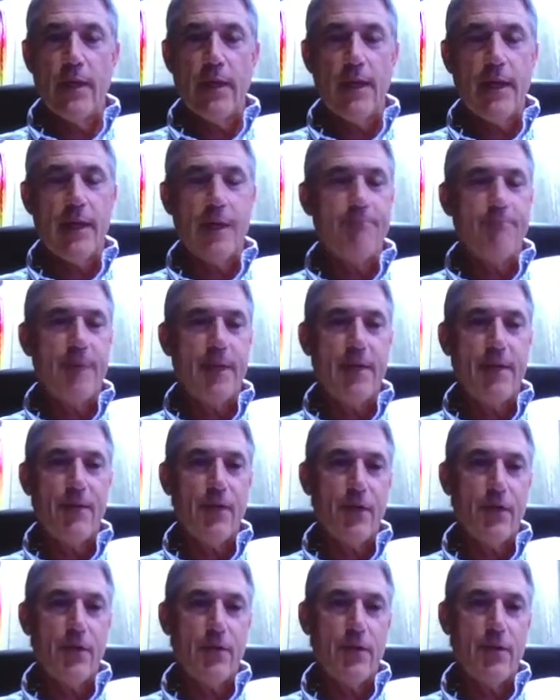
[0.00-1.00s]
And I
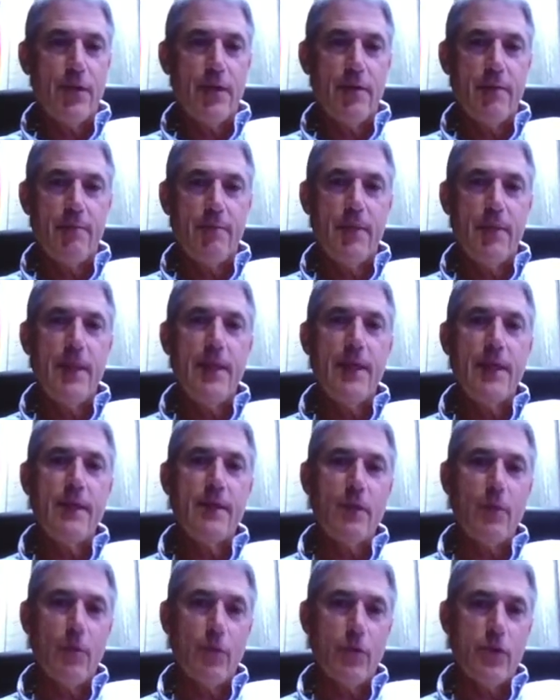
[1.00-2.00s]
figured in a
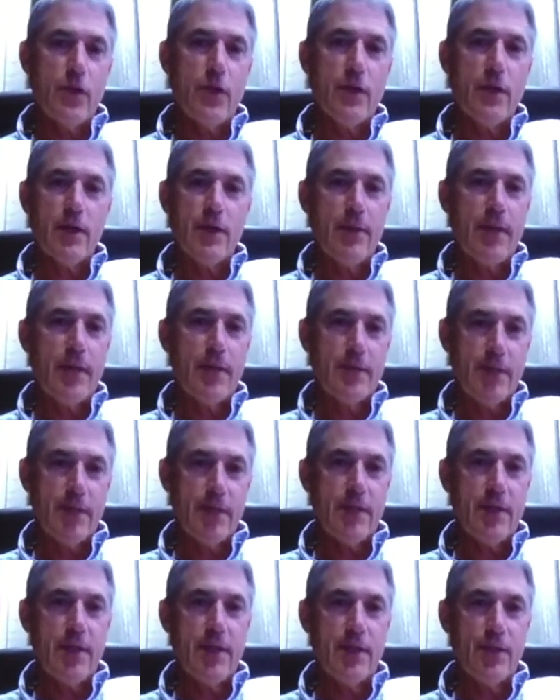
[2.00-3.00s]
meeting that we're talking about
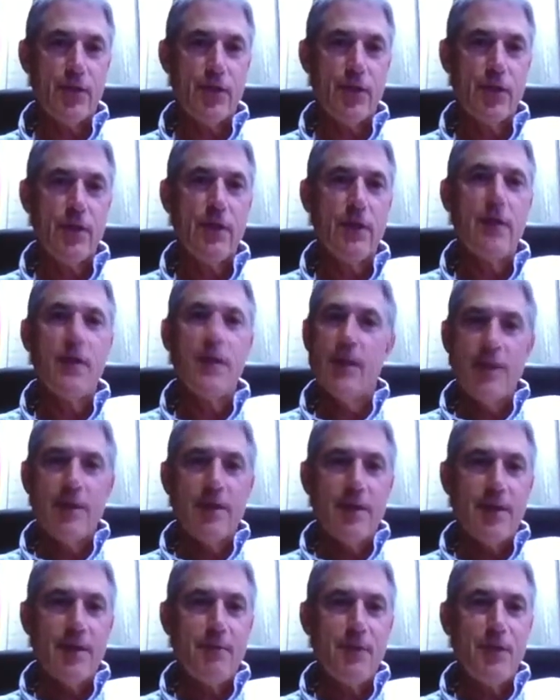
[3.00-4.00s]
technology,
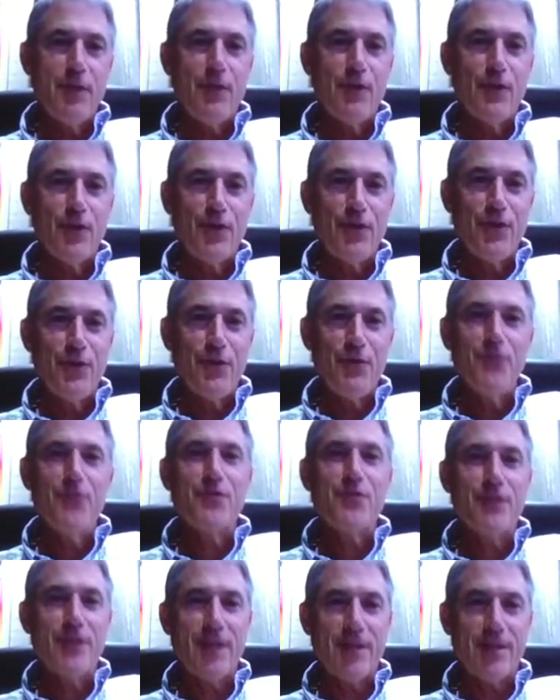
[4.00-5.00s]
it'd be good to
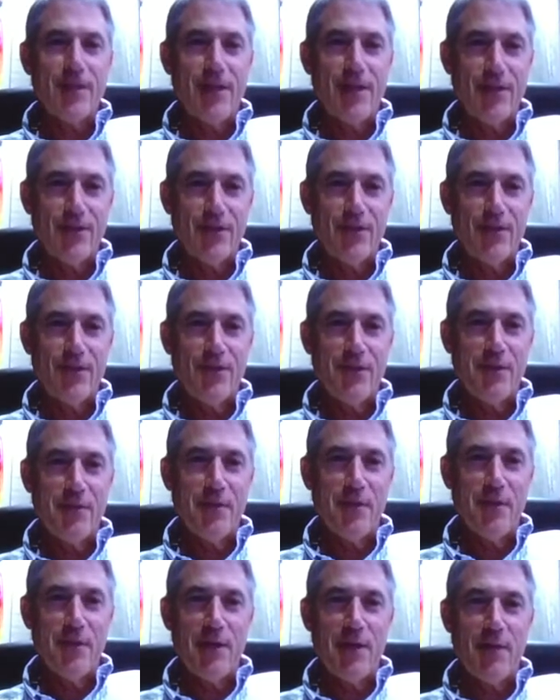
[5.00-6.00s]
use the technology to
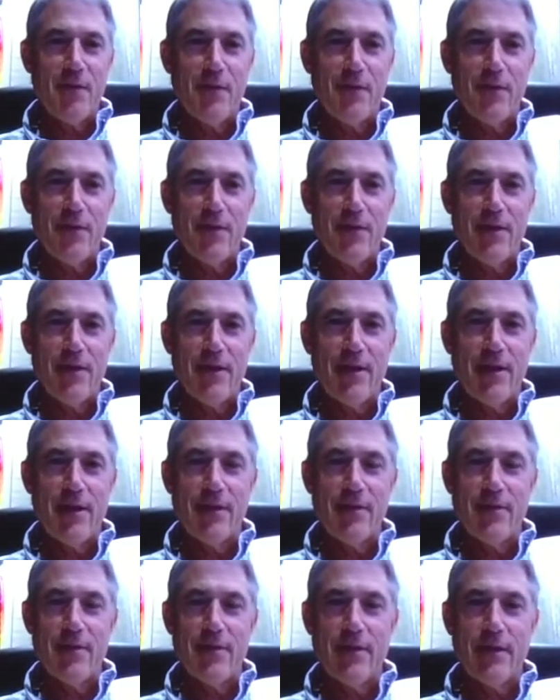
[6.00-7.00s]
communicate with you
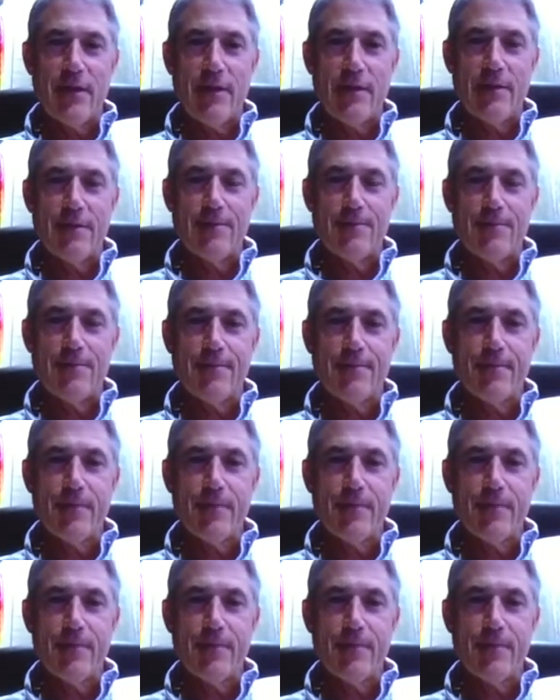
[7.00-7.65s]
tonight.